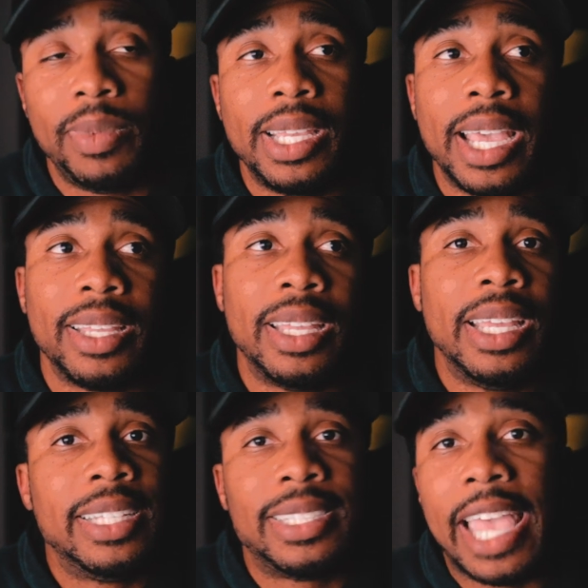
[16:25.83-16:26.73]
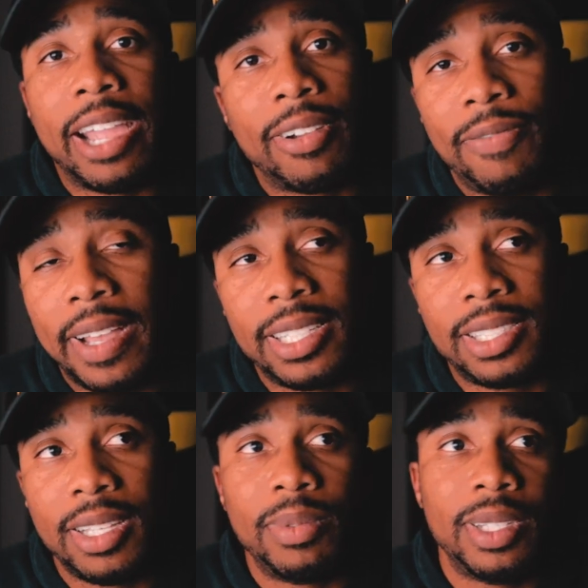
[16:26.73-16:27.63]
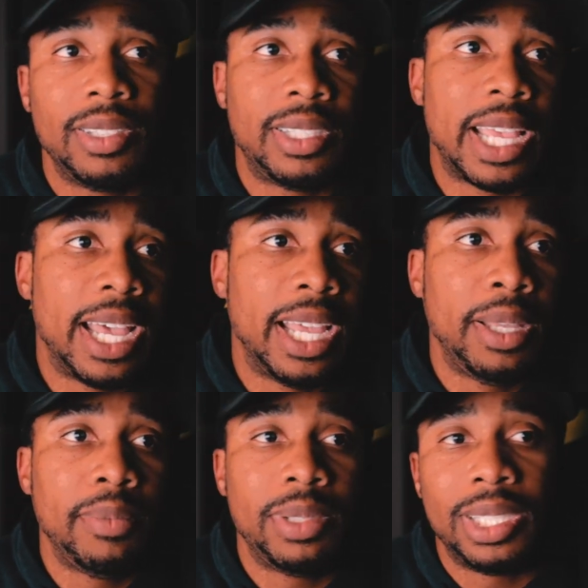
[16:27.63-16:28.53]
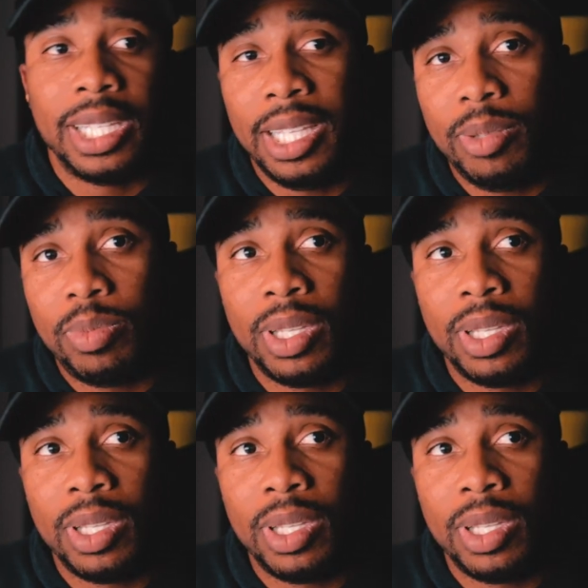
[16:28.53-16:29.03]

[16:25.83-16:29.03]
You gotta sacrifice something, time, sleep,